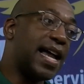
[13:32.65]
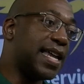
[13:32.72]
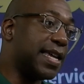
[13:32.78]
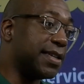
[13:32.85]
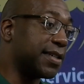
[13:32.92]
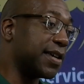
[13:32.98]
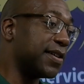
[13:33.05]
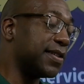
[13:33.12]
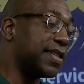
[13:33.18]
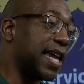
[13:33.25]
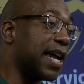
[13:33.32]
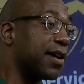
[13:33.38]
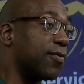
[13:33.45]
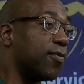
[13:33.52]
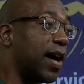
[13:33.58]
It's gonna
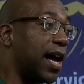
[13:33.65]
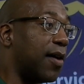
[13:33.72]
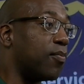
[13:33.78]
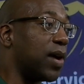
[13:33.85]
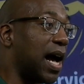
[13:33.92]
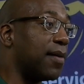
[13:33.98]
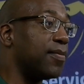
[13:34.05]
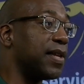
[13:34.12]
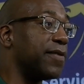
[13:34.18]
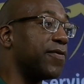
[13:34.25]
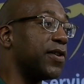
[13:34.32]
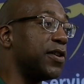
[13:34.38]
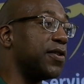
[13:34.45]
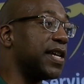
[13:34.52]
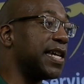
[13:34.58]
take a while probably
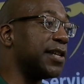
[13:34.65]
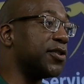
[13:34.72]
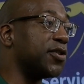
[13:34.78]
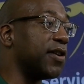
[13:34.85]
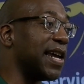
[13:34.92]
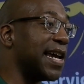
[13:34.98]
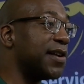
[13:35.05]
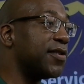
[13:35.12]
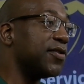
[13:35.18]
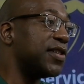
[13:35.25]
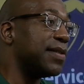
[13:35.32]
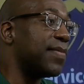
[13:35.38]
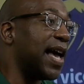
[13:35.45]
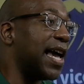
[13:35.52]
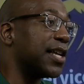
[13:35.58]
for you to get your
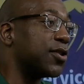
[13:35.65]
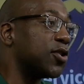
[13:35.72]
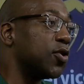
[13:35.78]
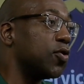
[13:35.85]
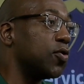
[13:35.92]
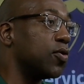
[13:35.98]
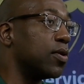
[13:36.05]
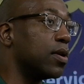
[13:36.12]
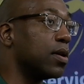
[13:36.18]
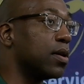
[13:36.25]
energy back too.